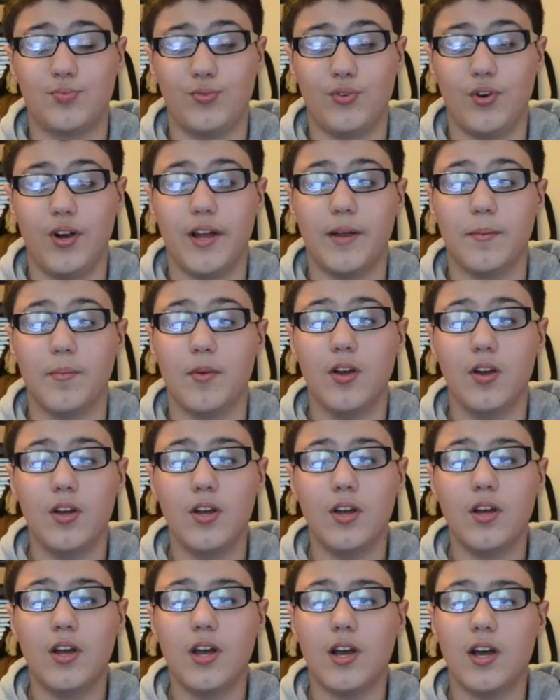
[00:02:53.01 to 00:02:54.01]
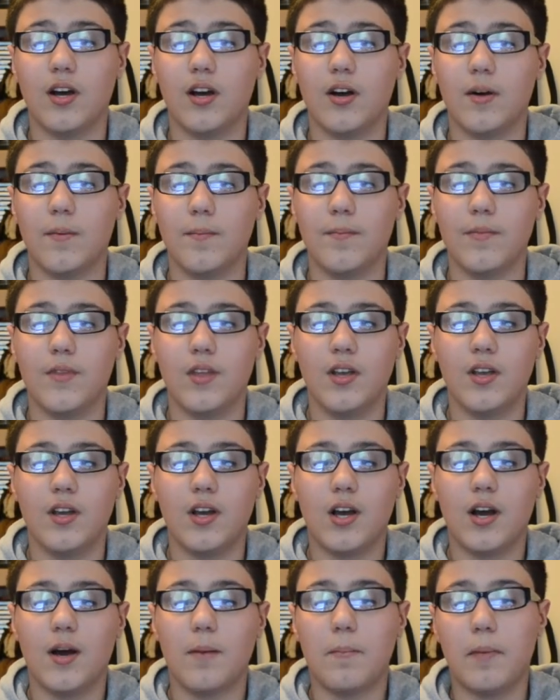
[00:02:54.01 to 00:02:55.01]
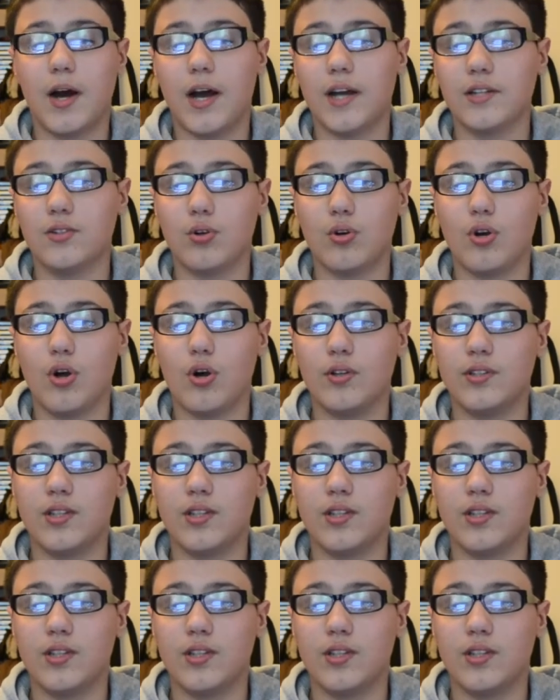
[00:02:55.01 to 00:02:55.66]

Prime, but I don't know.